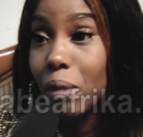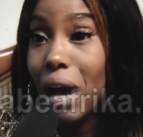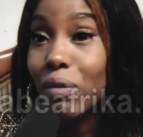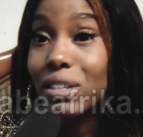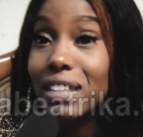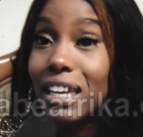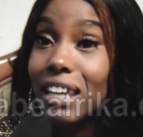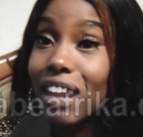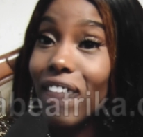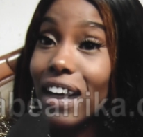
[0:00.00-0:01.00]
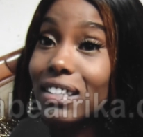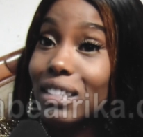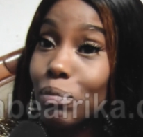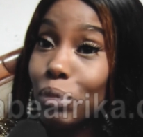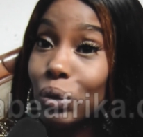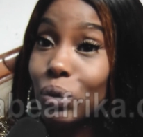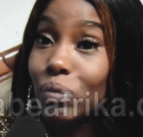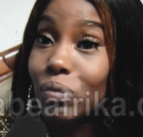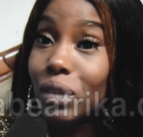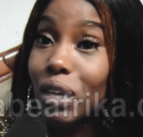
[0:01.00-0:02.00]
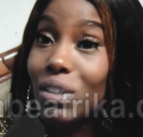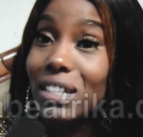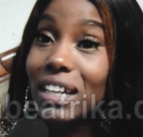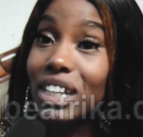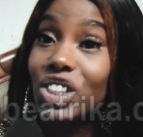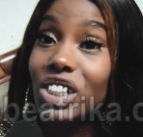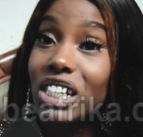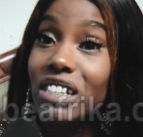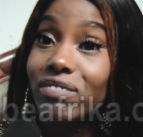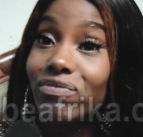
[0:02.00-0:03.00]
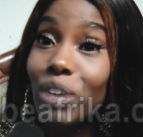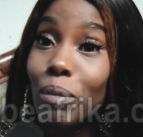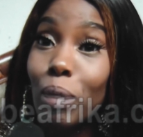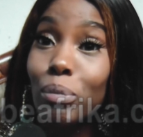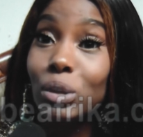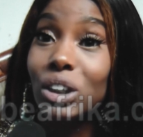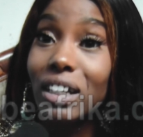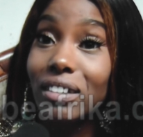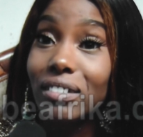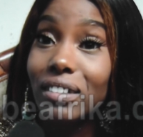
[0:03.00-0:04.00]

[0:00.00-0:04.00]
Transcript: I was staying at Radisson Blu. It was an engineer from Abuja.